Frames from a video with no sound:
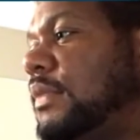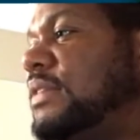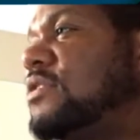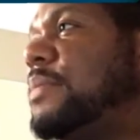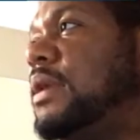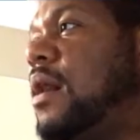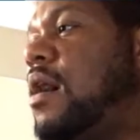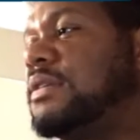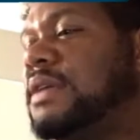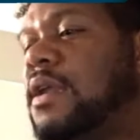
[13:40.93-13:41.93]
This is going to be the
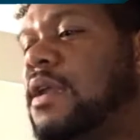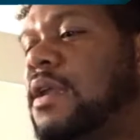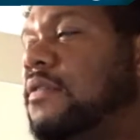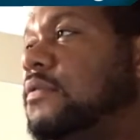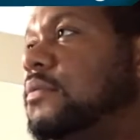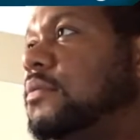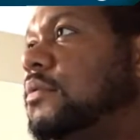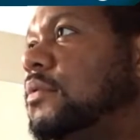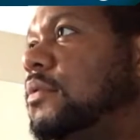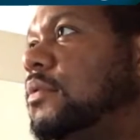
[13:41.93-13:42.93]
hardest out of all of them.
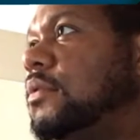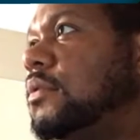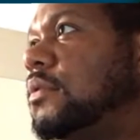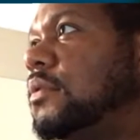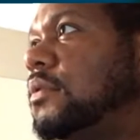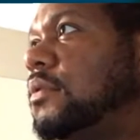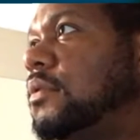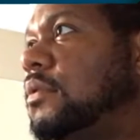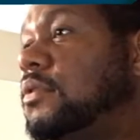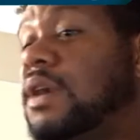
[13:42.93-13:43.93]

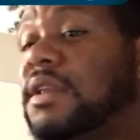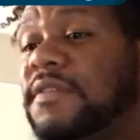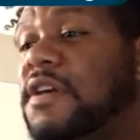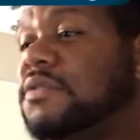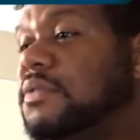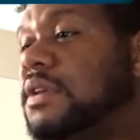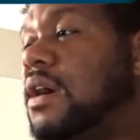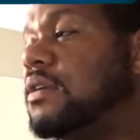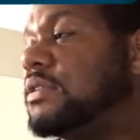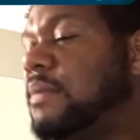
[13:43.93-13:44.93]
You thought the first one was
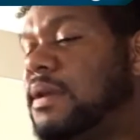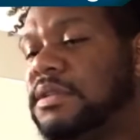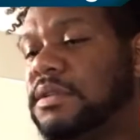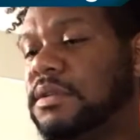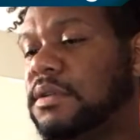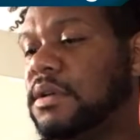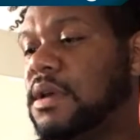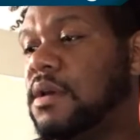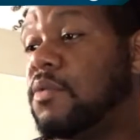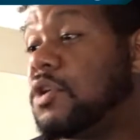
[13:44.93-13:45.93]
hard. This is about to.
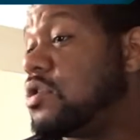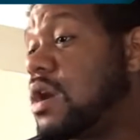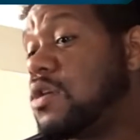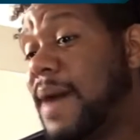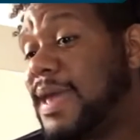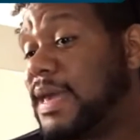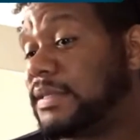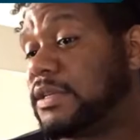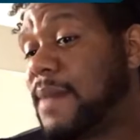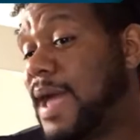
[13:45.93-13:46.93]
Well, you might
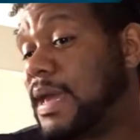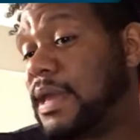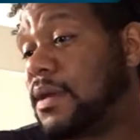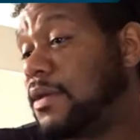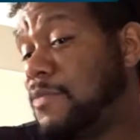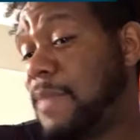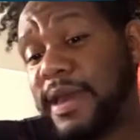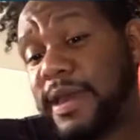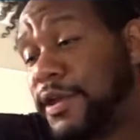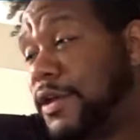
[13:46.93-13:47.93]

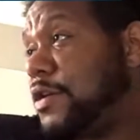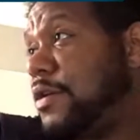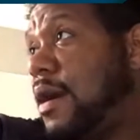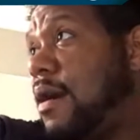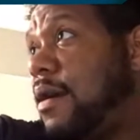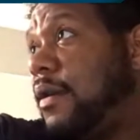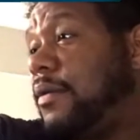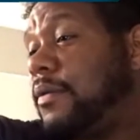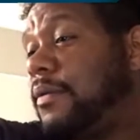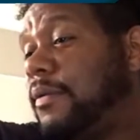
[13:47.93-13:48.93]
get a good card.
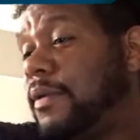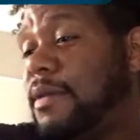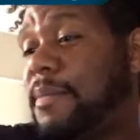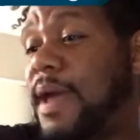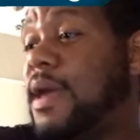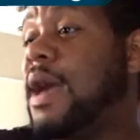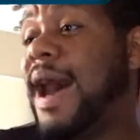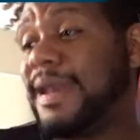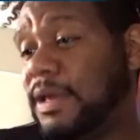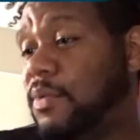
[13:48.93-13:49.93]
You might.
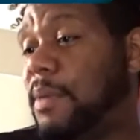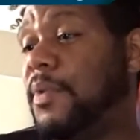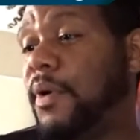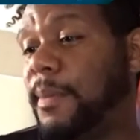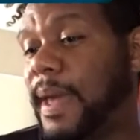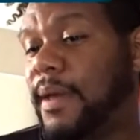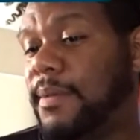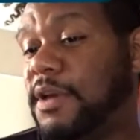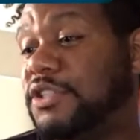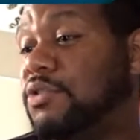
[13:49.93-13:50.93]
I need one more, man,
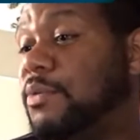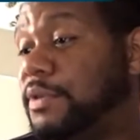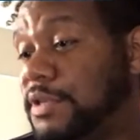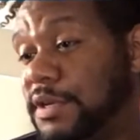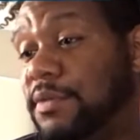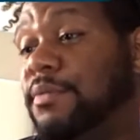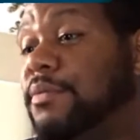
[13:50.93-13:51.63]
because you're doing two.